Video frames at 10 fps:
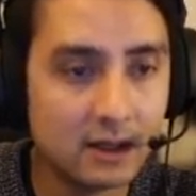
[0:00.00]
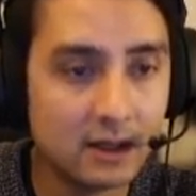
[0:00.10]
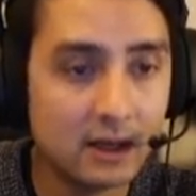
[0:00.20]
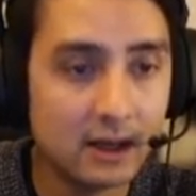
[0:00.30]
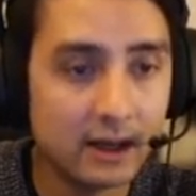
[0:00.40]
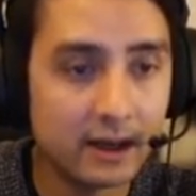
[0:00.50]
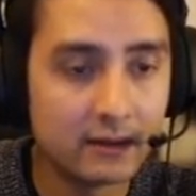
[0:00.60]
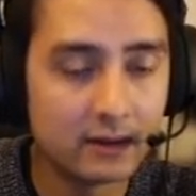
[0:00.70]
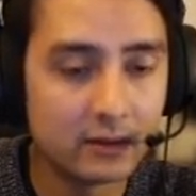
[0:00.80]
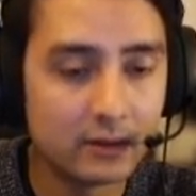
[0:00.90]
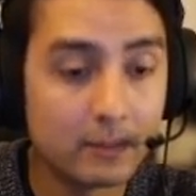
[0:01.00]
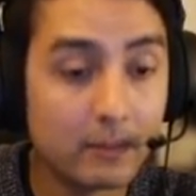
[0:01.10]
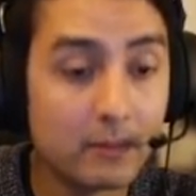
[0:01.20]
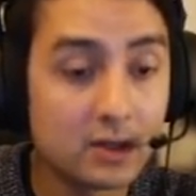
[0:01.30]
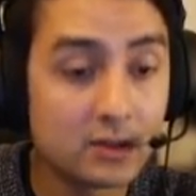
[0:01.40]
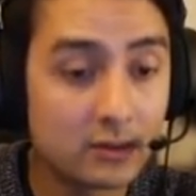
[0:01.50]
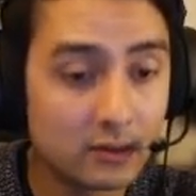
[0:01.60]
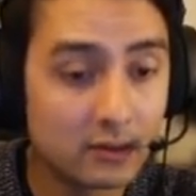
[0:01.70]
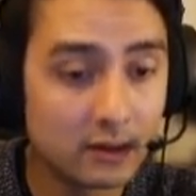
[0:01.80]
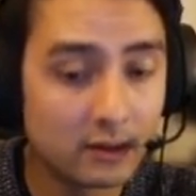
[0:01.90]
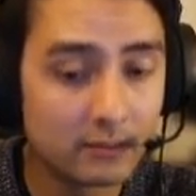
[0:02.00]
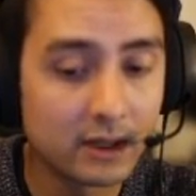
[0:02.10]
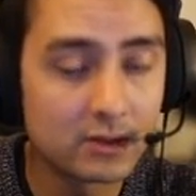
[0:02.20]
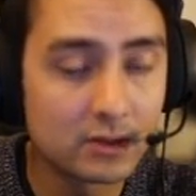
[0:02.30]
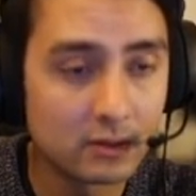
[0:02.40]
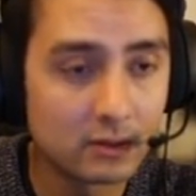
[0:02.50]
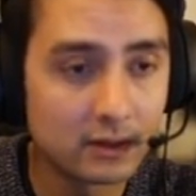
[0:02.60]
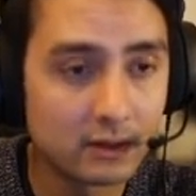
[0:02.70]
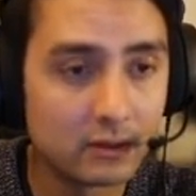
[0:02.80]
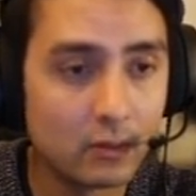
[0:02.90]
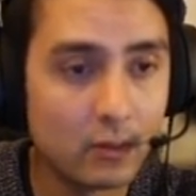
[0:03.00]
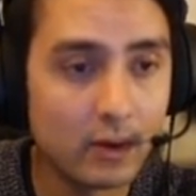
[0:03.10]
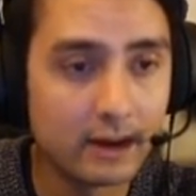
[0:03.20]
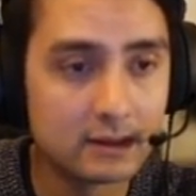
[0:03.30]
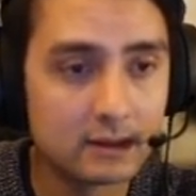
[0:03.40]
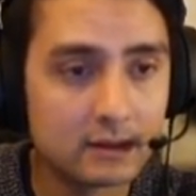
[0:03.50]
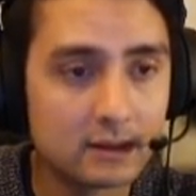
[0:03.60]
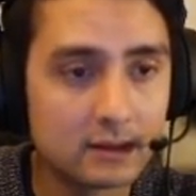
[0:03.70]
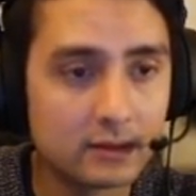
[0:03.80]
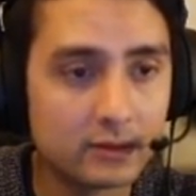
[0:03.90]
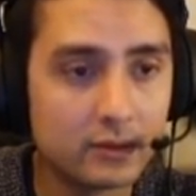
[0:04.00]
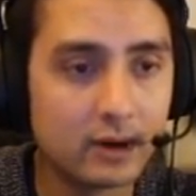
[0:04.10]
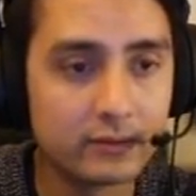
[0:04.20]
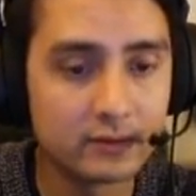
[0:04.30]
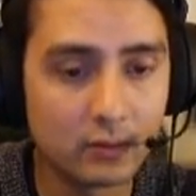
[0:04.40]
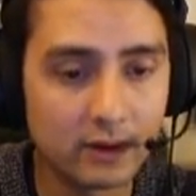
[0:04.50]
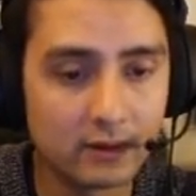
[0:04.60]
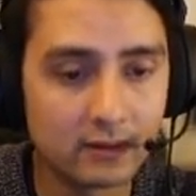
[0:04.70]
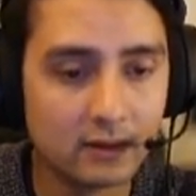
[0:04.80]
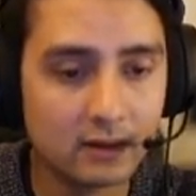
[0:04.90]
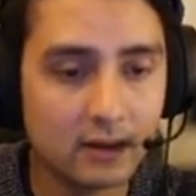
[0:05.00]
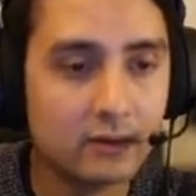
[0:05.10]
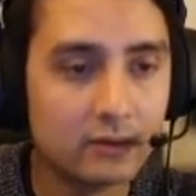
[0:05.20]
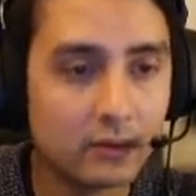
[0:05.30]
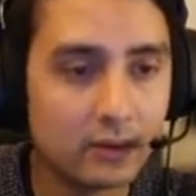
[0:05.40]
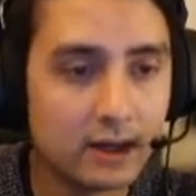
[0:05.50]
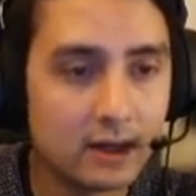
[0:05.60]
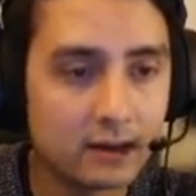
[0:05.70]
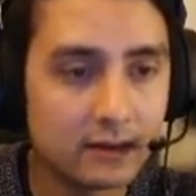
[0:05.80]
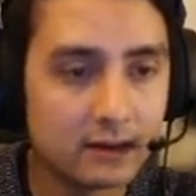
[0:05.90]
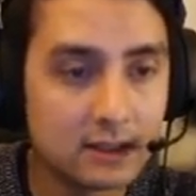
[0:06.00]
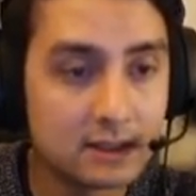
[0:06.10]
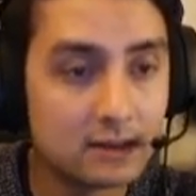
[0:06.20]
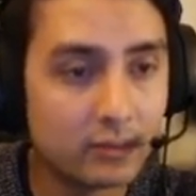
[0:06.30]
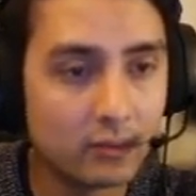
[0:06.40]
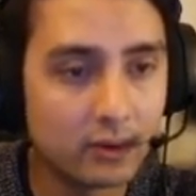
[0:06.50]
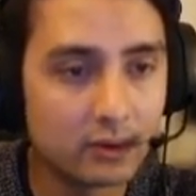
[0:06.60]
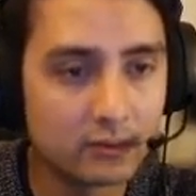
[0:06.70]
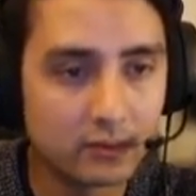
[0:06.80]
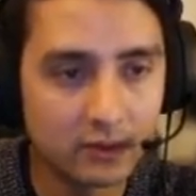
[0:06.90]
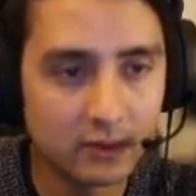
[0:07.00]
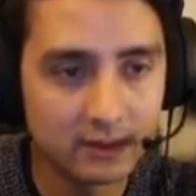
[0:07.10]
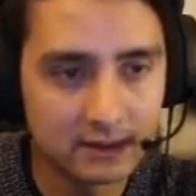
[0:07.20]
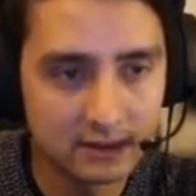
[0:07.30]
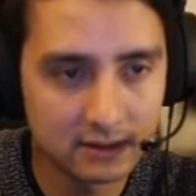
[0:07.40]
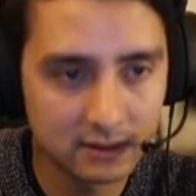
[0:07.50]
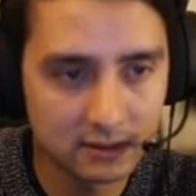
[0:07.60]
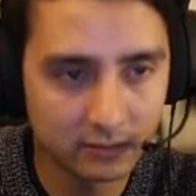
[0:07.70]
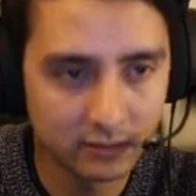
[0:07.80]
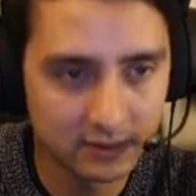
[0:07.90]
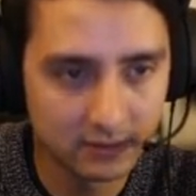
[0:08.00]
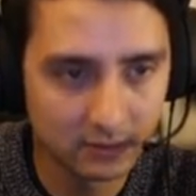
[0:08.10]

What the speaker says: and make sure that the weight you have some weight. So here it's simple. What you've done, it's not possible.